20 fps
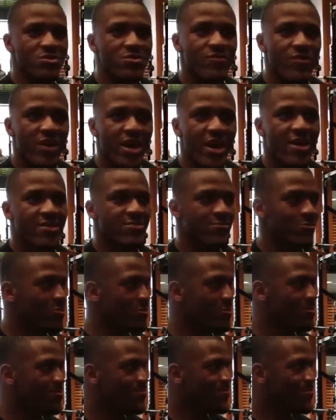really fast,"
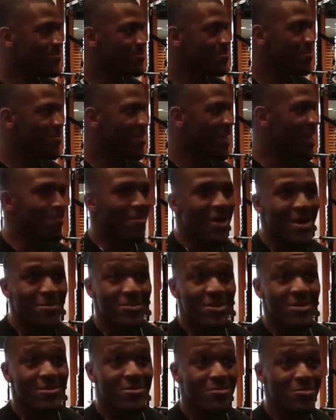well, I
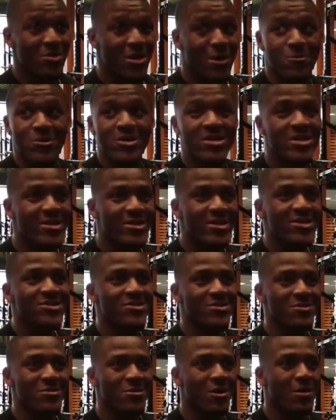might be, but I'm really
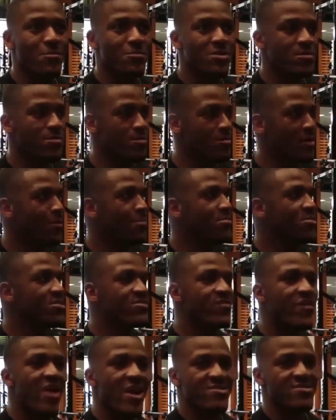conditioned. I'm gonna be
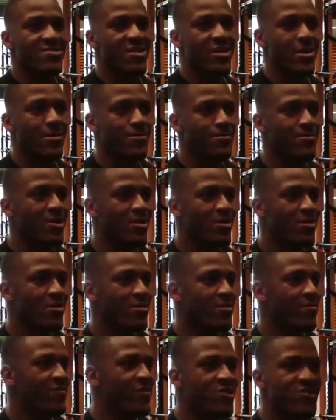as fast as I am
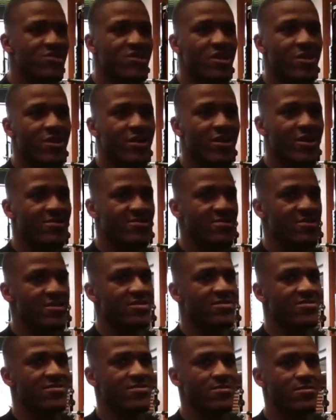first carry as it
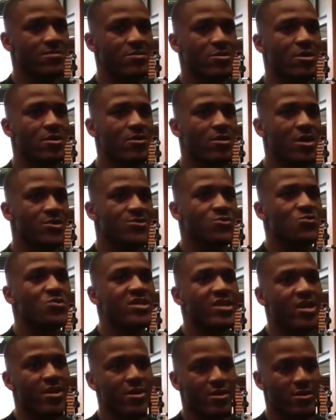is,
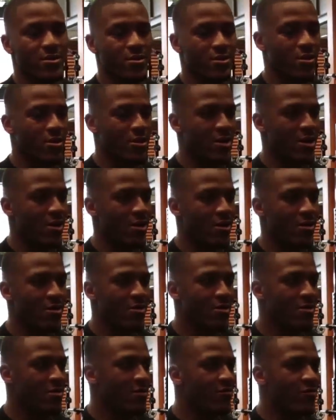20 carry, and
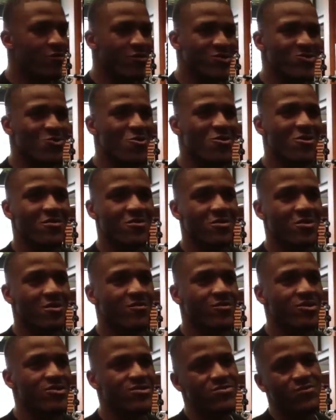first quarter,
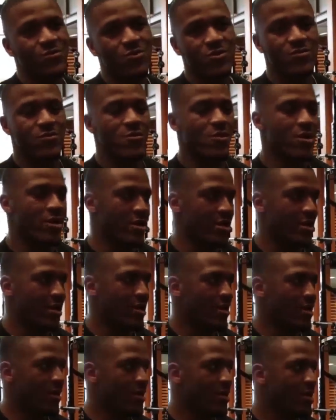versus fourth quarter. And
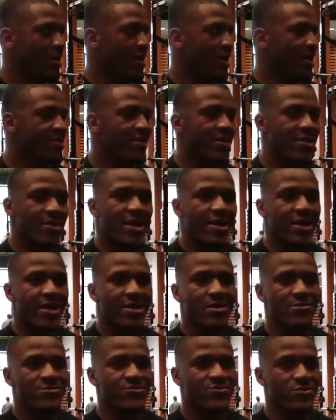I think a lot of
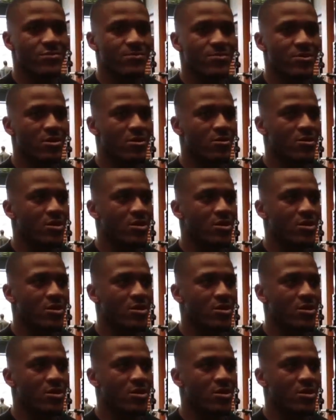that comes from,